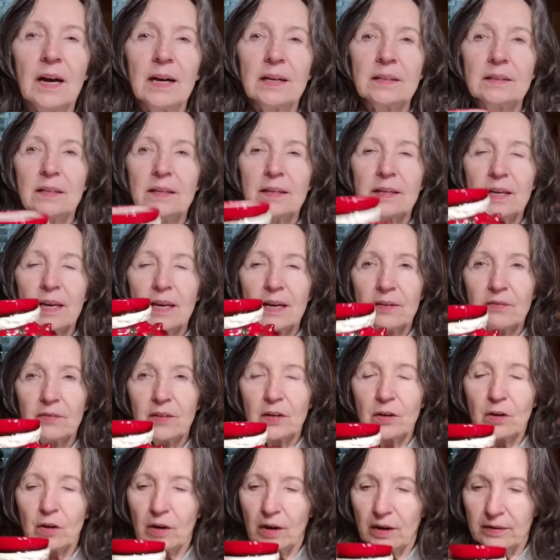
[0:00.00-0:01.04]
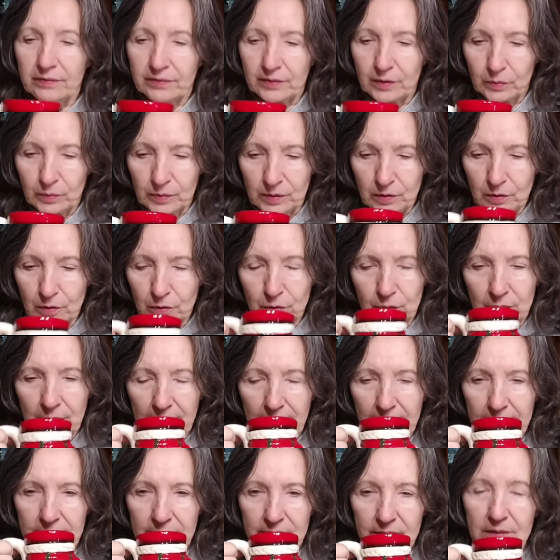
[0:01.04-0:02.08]
I like having coffee with you
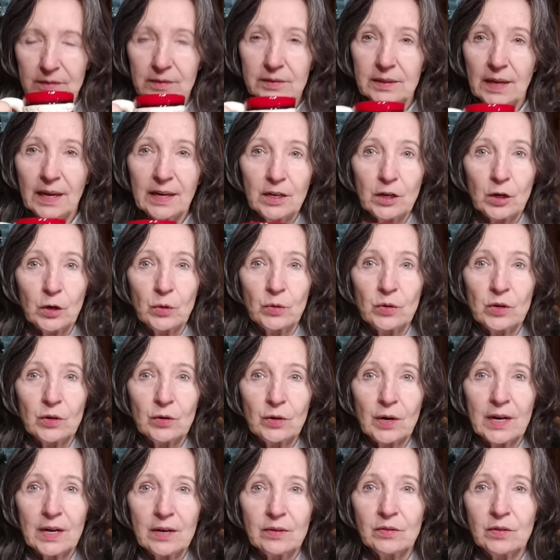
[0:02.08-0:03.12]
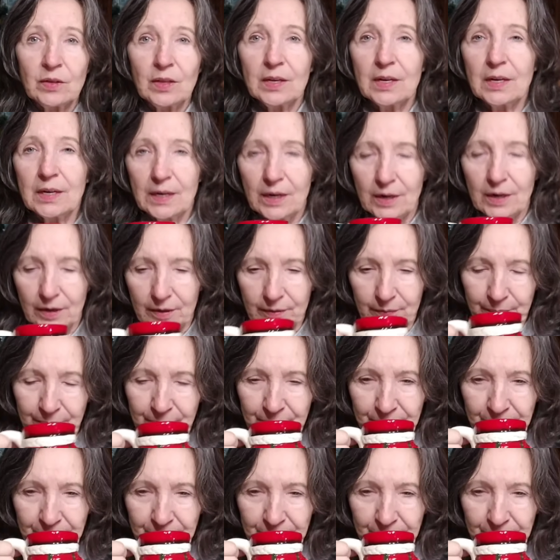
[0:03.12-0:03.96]
guys because I know you're out there.